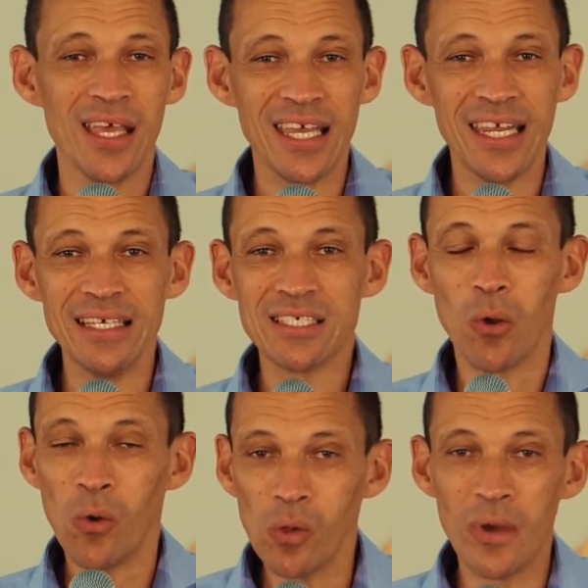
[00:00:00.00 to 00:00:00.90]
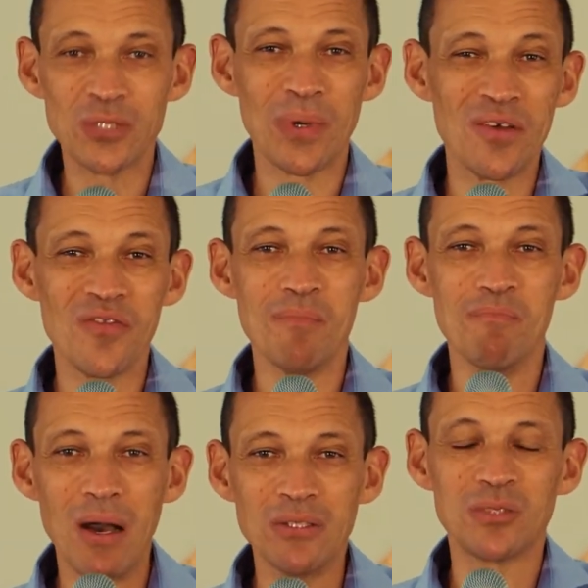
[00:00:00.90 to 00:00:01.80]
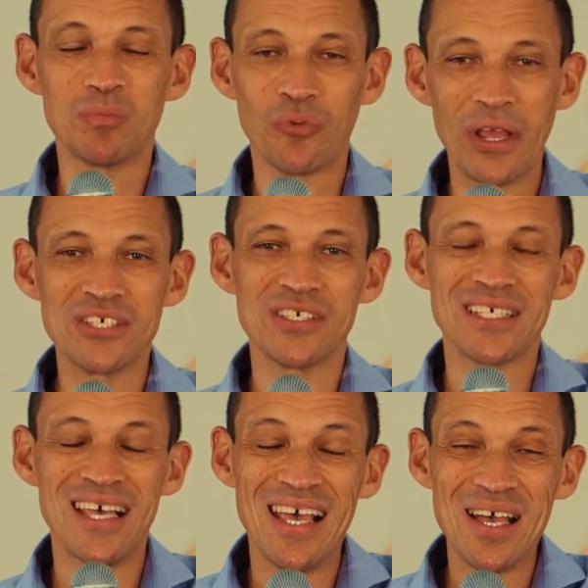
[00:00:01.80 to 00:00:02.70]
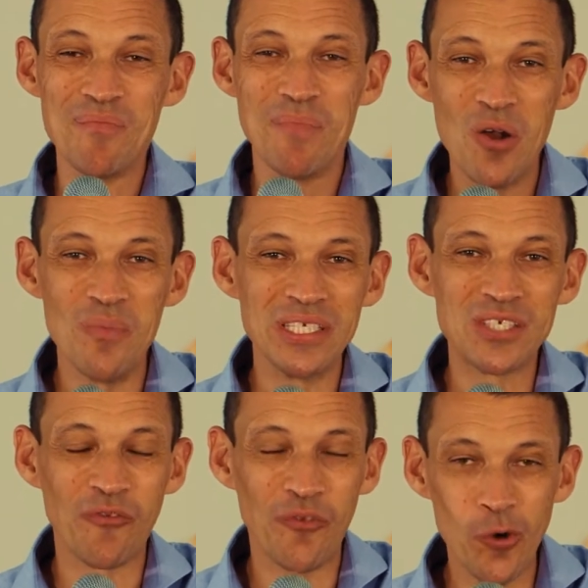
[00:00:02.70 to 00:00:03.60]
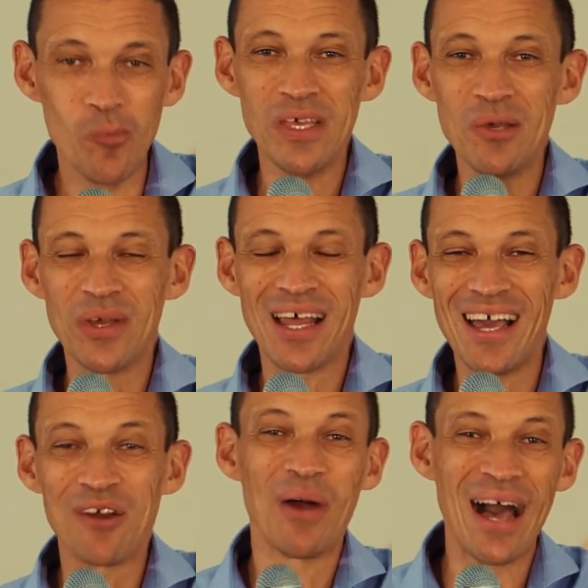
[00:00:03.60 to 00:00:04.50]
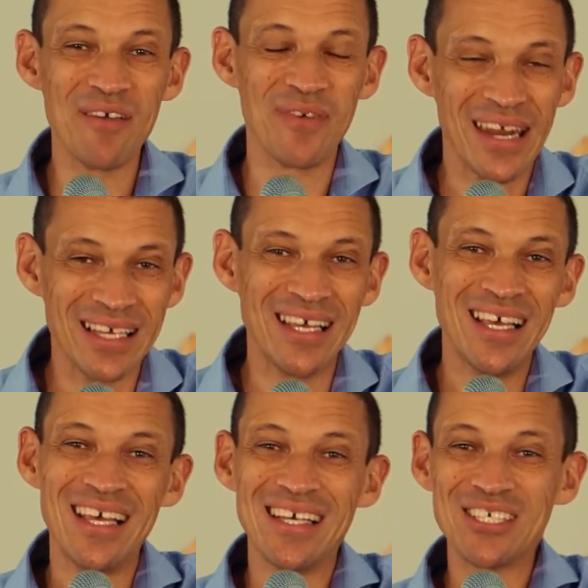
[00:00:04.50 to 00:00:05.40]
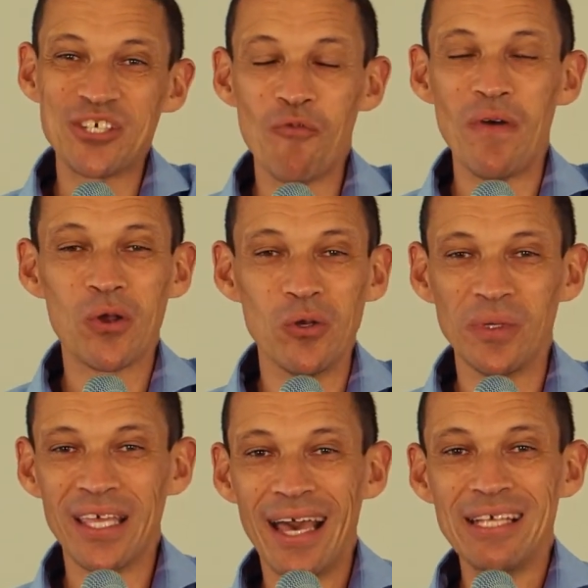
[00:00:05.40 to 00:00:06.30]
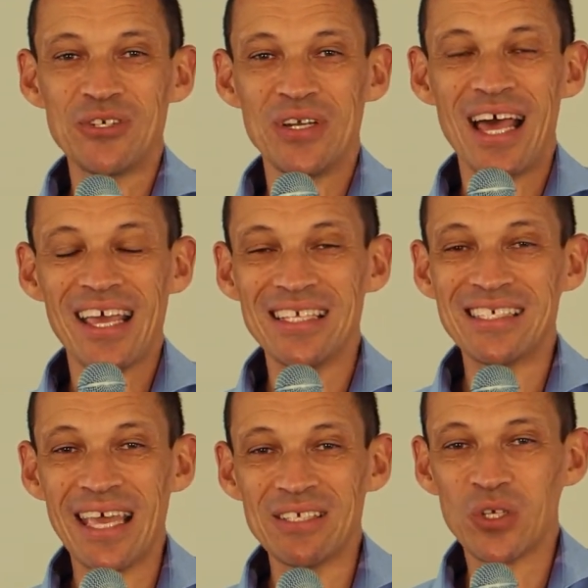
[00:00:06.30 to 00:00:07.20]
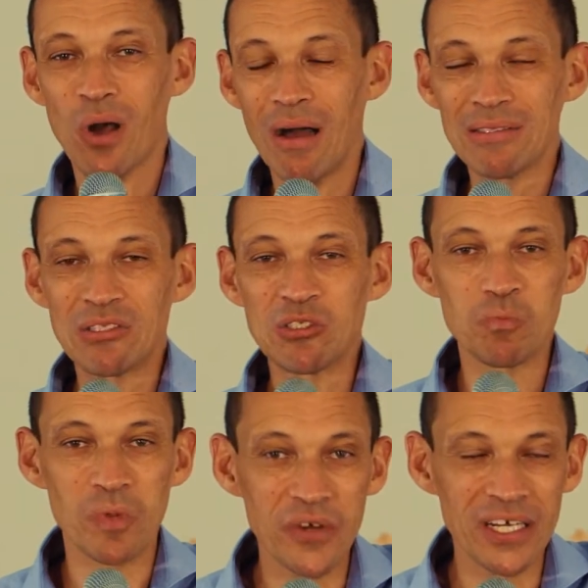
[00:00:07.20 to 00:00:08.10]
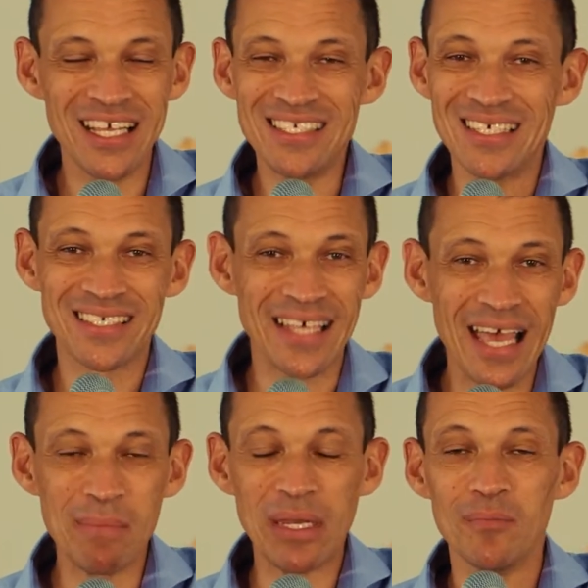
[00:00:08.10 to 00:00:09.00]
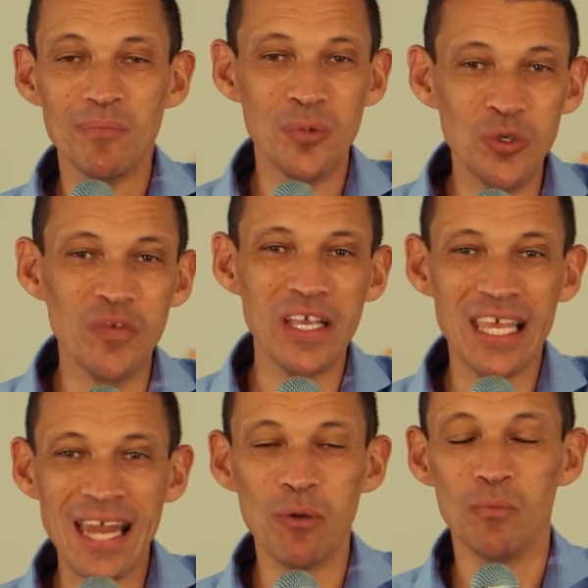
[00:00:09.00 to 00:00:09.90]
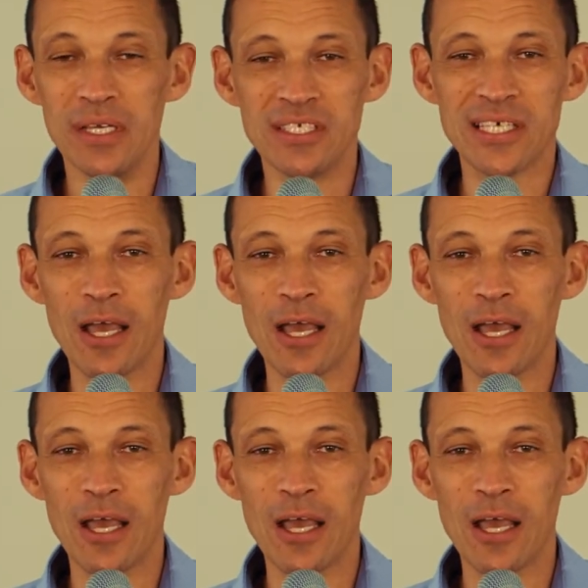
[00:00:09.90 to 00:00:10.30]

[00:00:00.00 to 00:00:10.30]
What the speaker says: It is always one of the most precious moments for me when I arrive at a Shofar congregation and I can sense God's spirit is the same and moving in our midst.